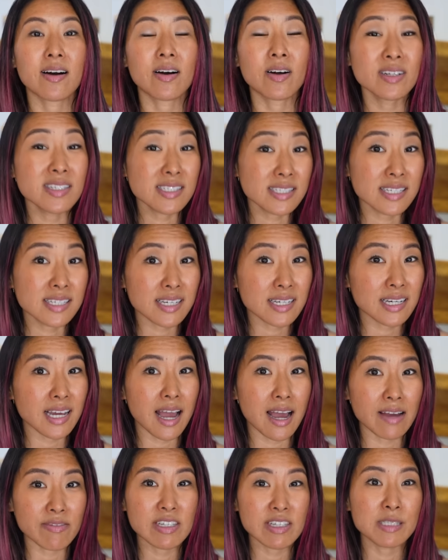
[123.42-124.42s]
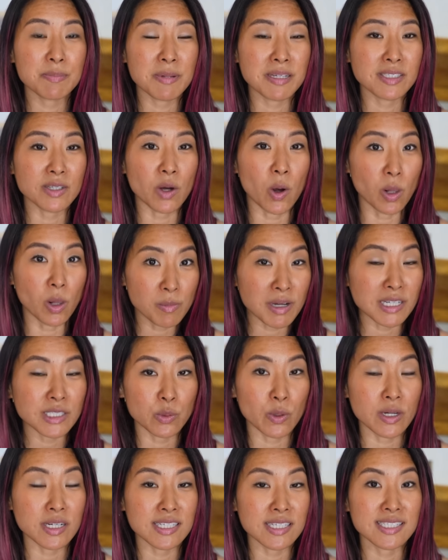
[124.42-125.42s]
honestly, having spent all my
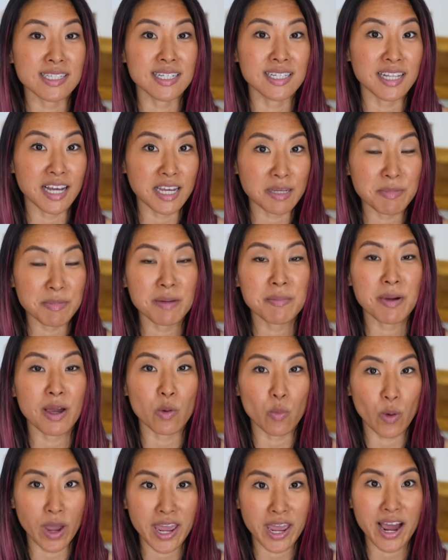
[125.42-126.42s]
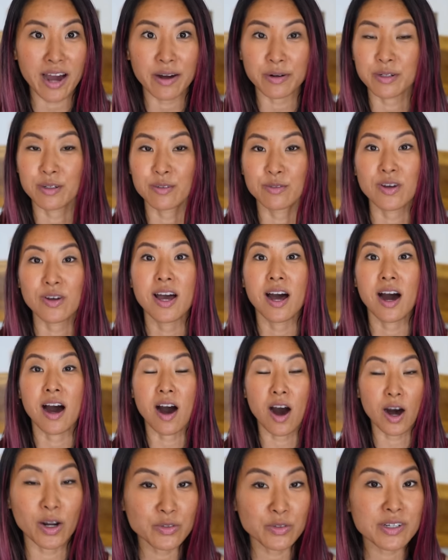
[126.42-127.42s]
20s climbing my way out of
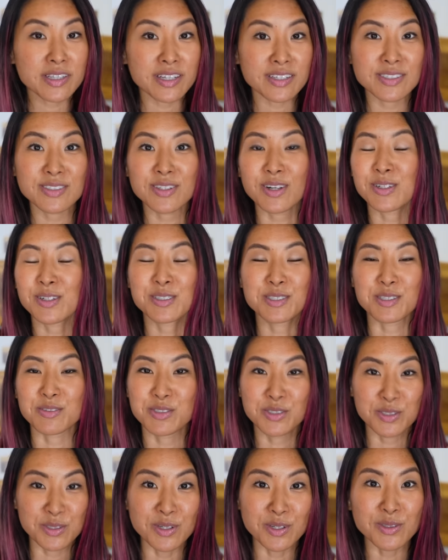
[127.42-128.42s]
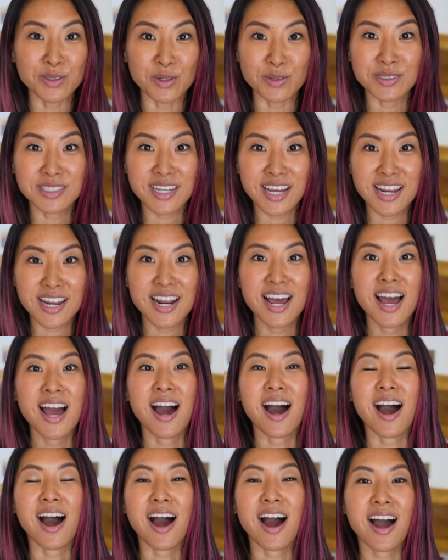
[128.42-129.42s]
$100,000 of student loan debt,
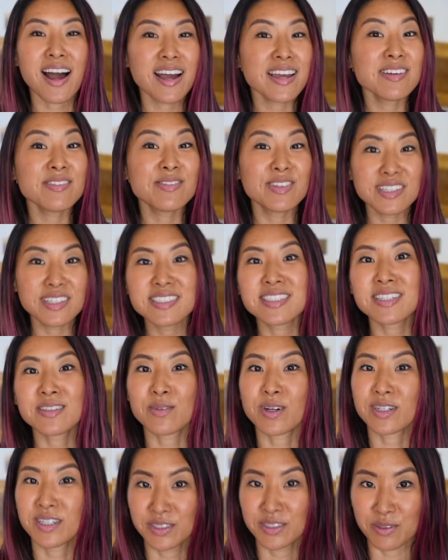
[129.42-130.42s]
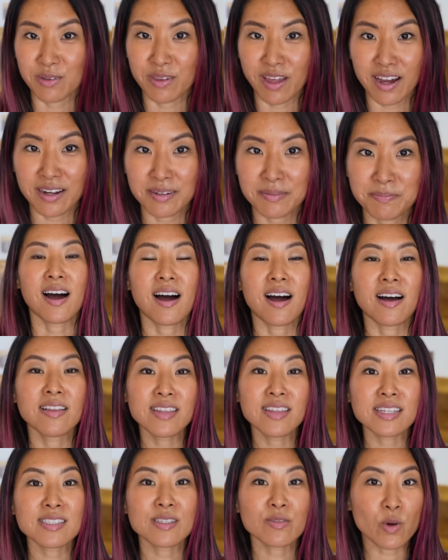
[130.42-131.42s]
I really didn't want to do that.
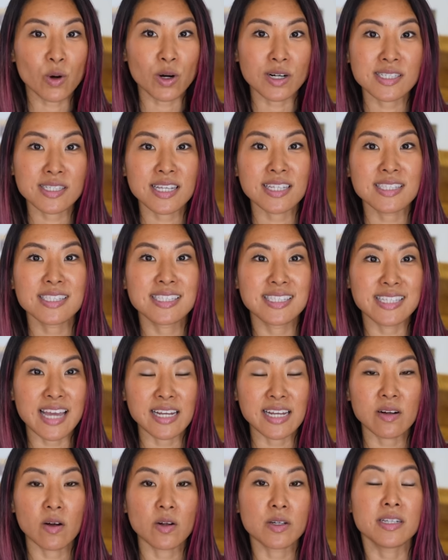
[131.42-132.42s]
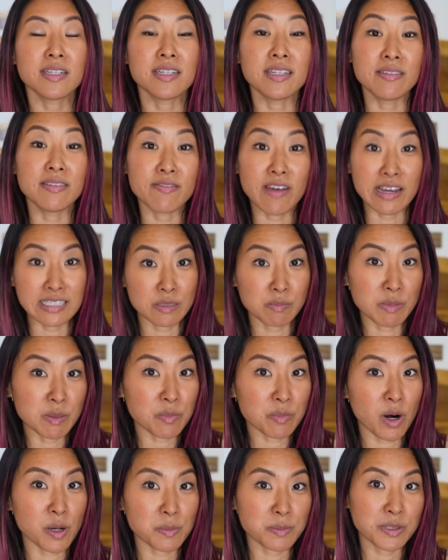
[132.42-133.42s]
Unless, of course, it's debt on an investment
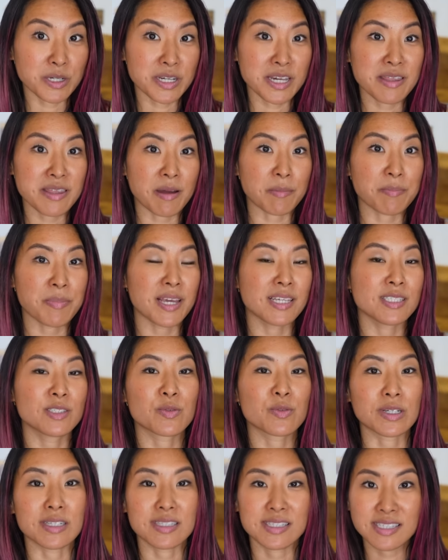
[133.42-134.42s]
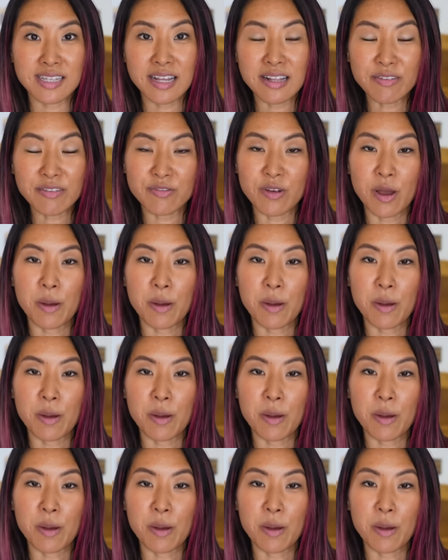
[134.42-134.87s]
property that pays for itself,